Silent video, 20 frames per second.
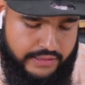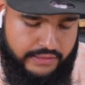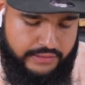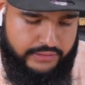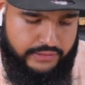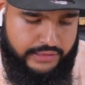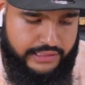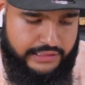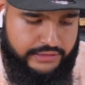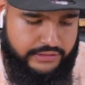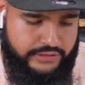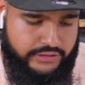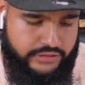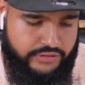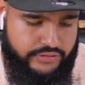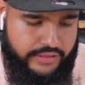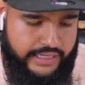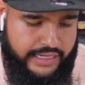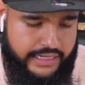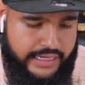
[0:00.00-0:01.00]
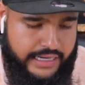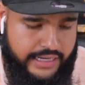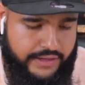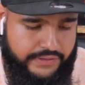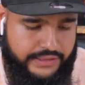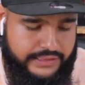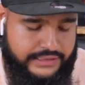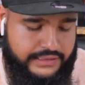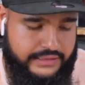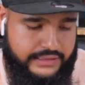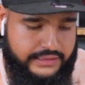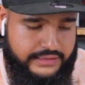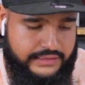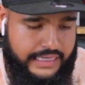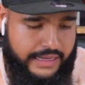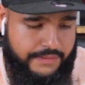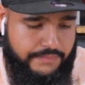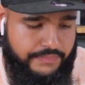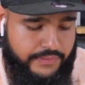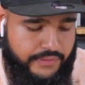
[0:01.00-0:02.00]
So let's just try it out. This is a
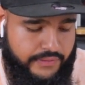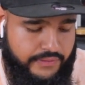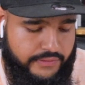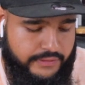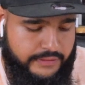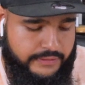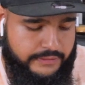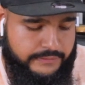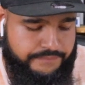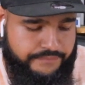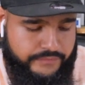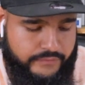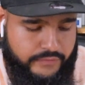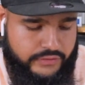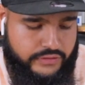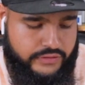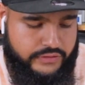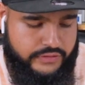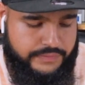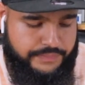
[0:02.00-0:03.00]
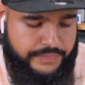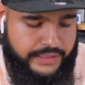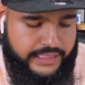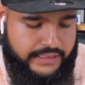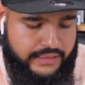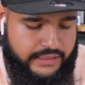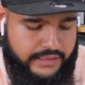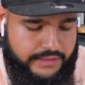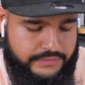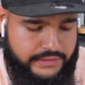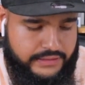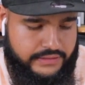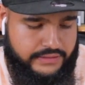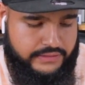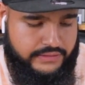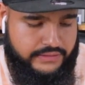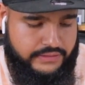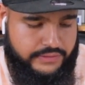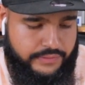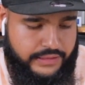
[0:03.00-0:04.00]
sample. We'll speed it up just
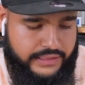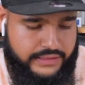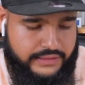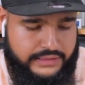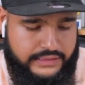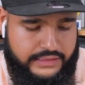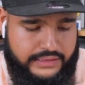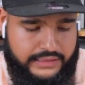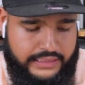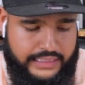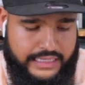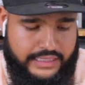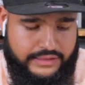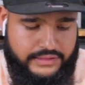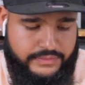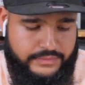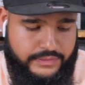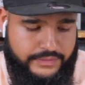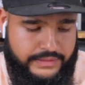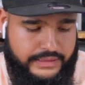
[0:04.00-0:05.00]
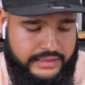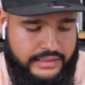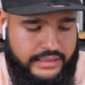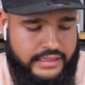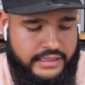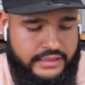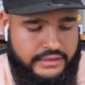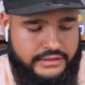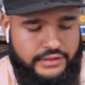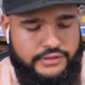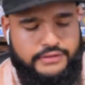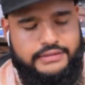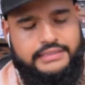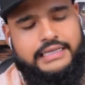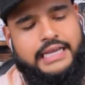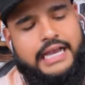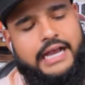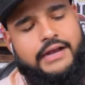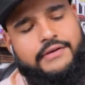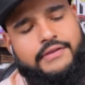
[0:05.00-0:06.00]
so we can see the clouds moving. So you
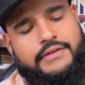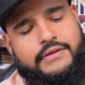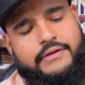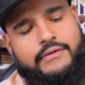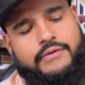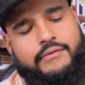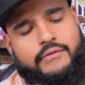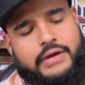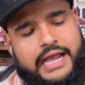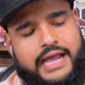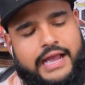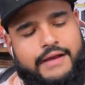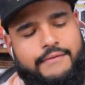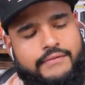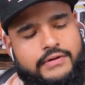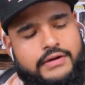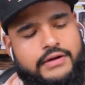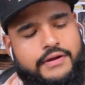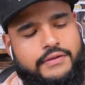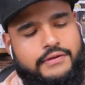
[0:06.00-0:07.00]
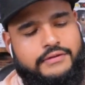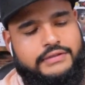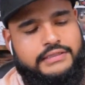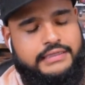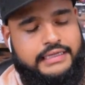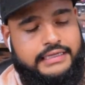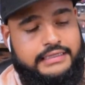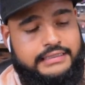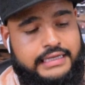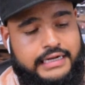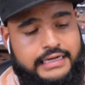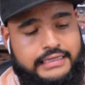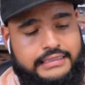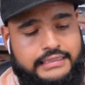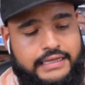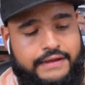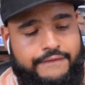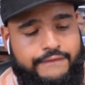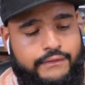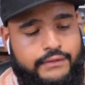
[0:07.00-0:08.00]
see how I have one of those things that is
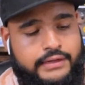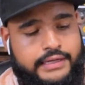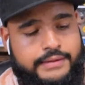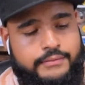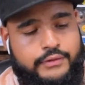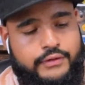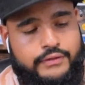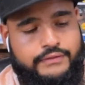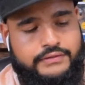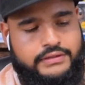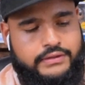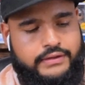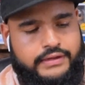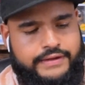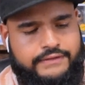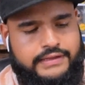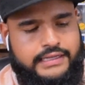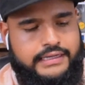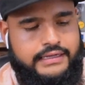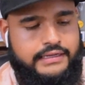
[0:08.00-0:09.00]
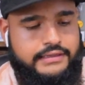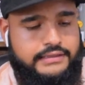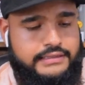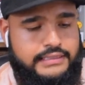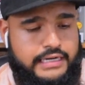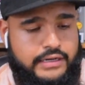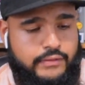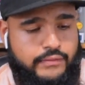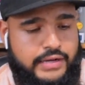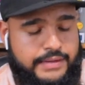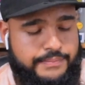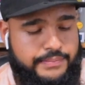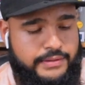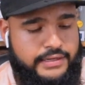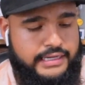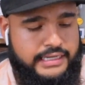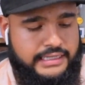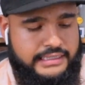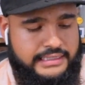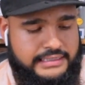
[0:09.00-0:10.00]
not fully moved, so everything looks kind of whack. But
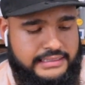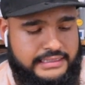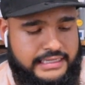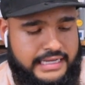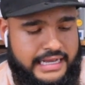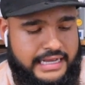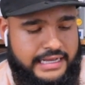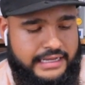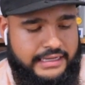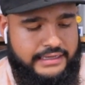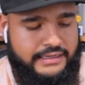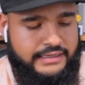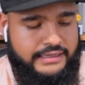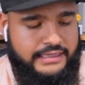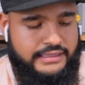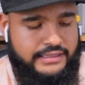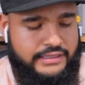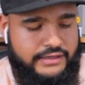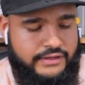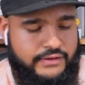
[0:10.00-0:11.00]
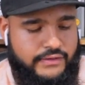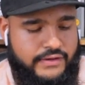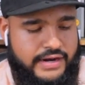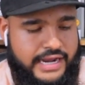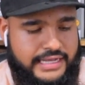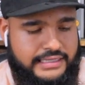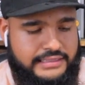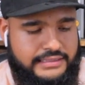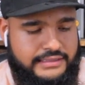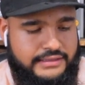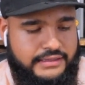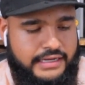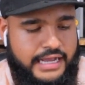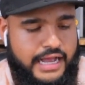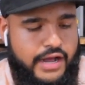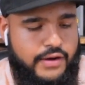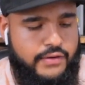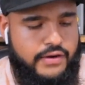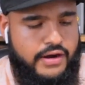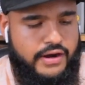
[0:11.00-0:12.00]
look at the sky, look at the grass, look
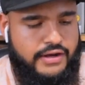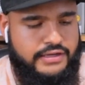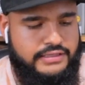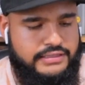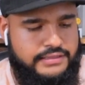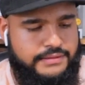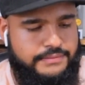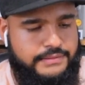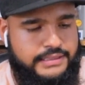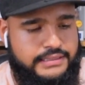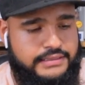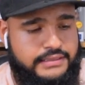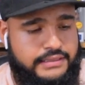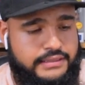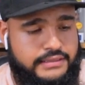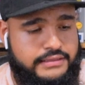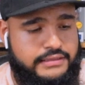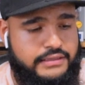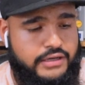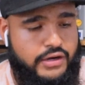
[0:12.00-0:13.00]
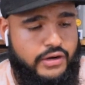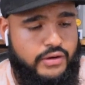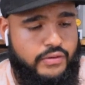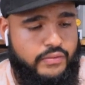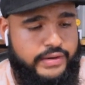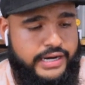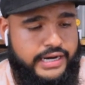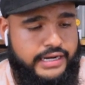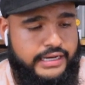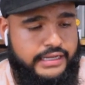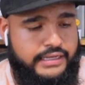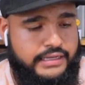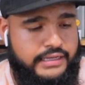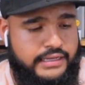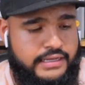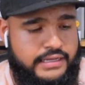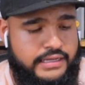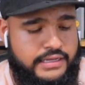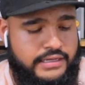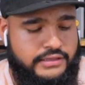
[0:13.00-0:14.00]
how awesome this looks already.
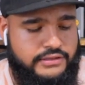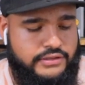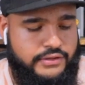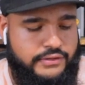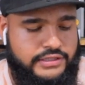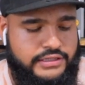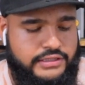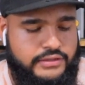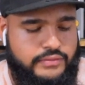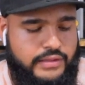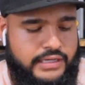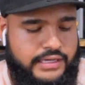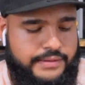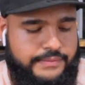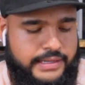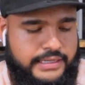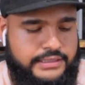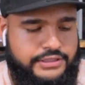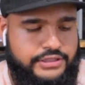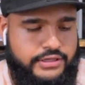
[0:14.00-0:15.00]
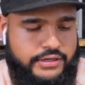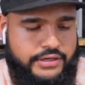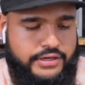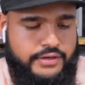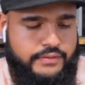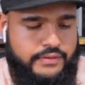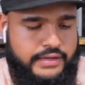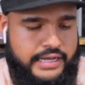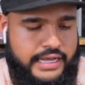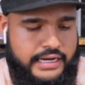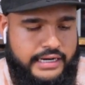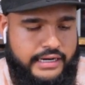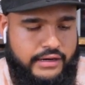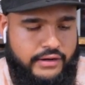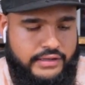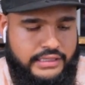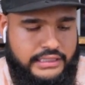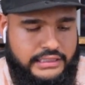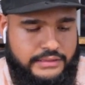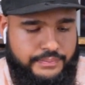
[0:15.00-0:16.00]
So you just want to make sure you edit
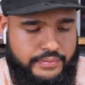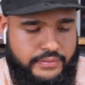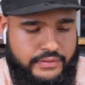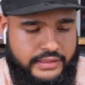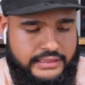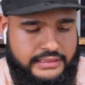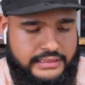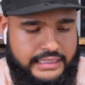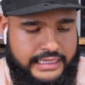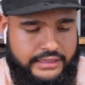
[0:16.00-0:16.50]
all these points.